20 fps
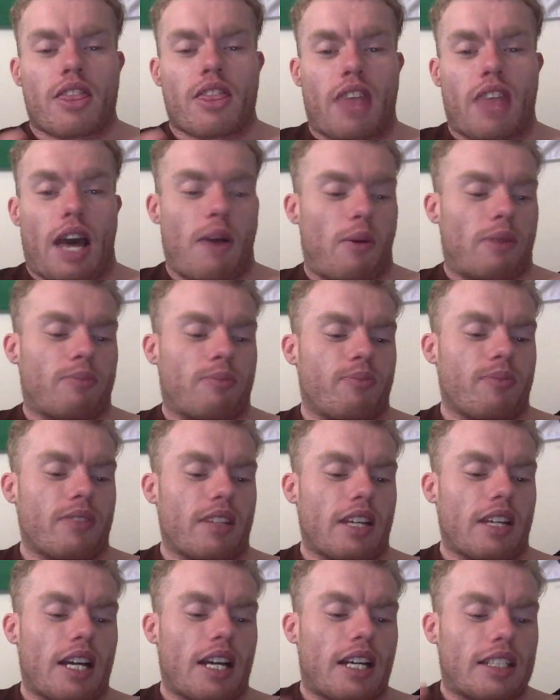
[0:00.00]
that one.
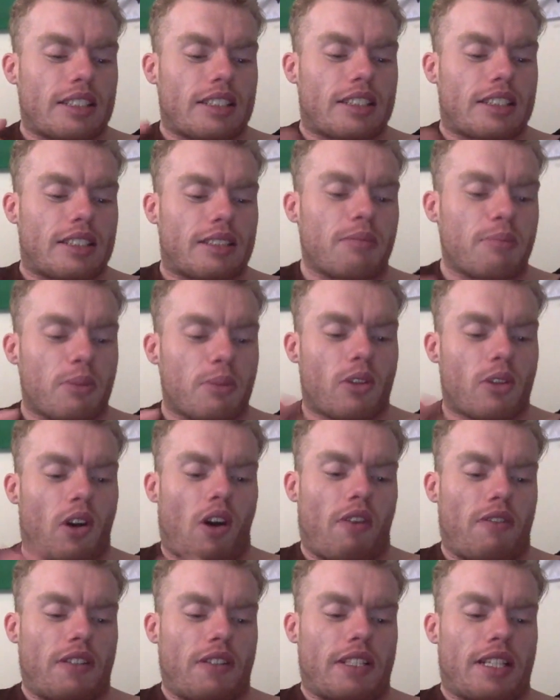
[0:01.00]
A simple
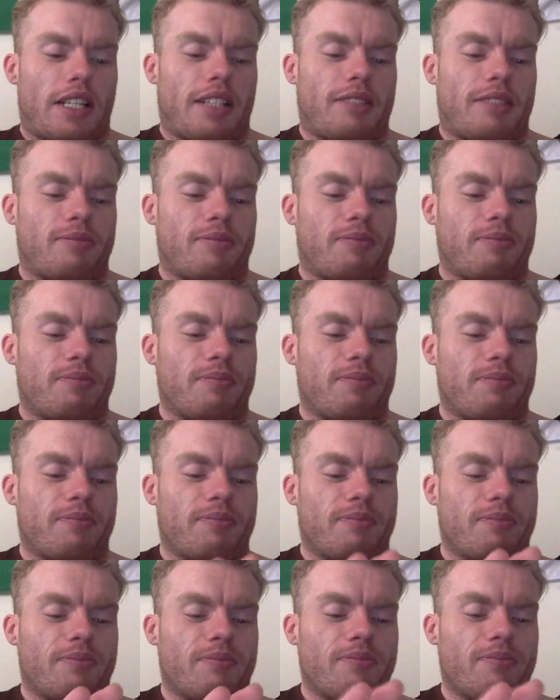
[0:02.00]
coffee date.
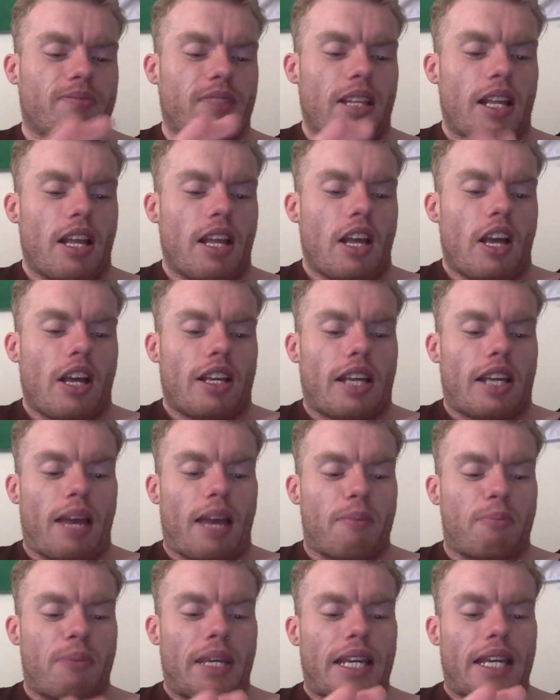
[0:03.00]

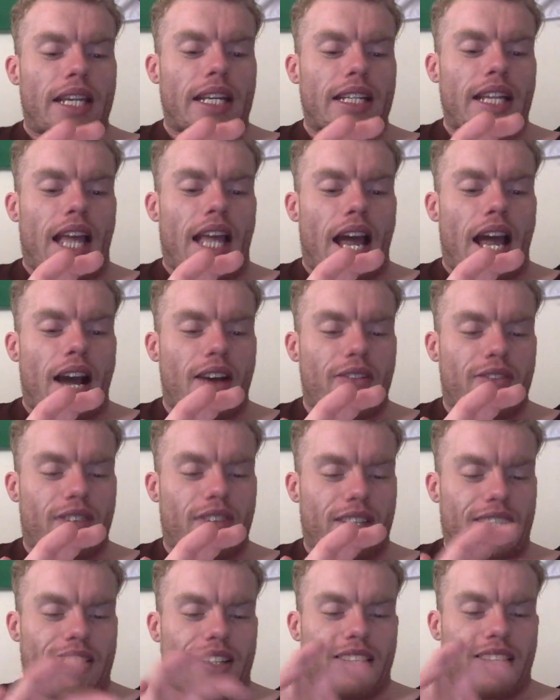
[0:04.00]
Okay, pick an
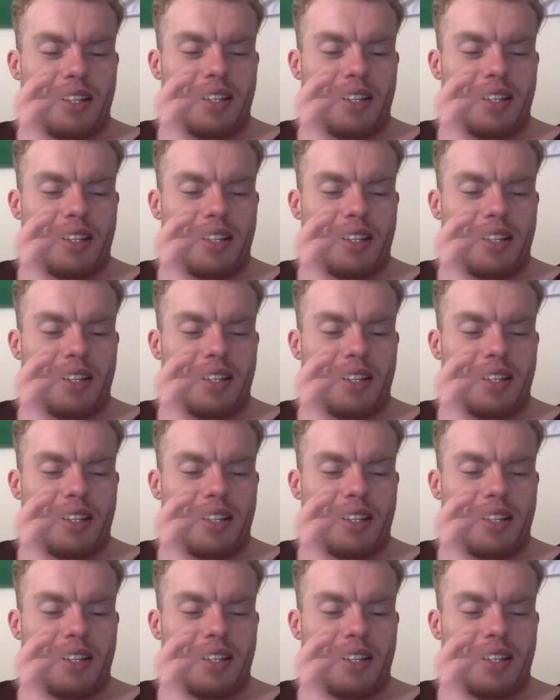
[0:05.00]
outfit.